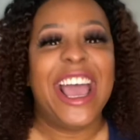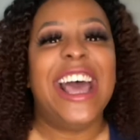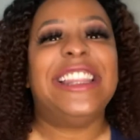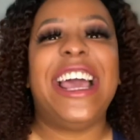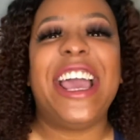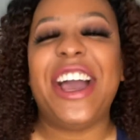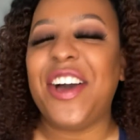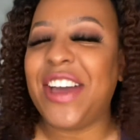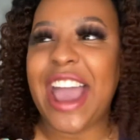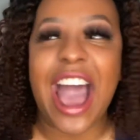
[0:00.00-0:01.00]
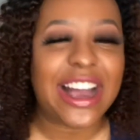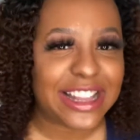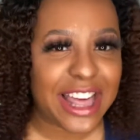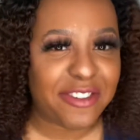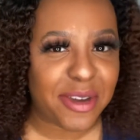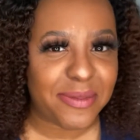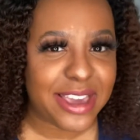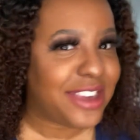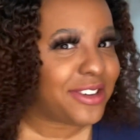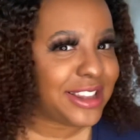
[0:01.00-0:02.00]
Like, okay, I can laugh at
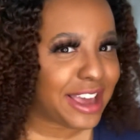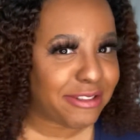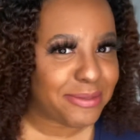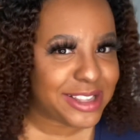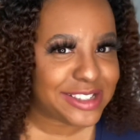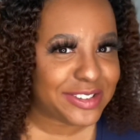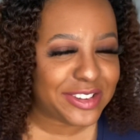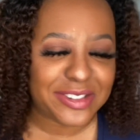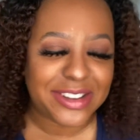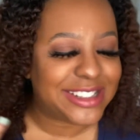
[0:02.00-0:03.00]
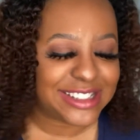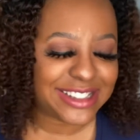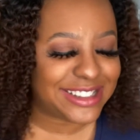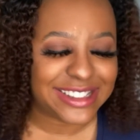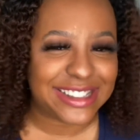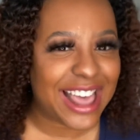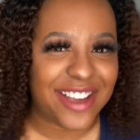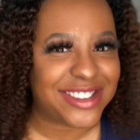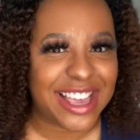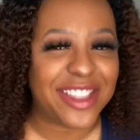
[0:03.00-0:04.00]
me, you can laugh at me too. Come on, let's
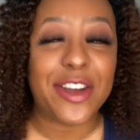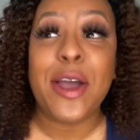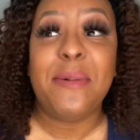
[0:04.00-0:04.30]
laugh together.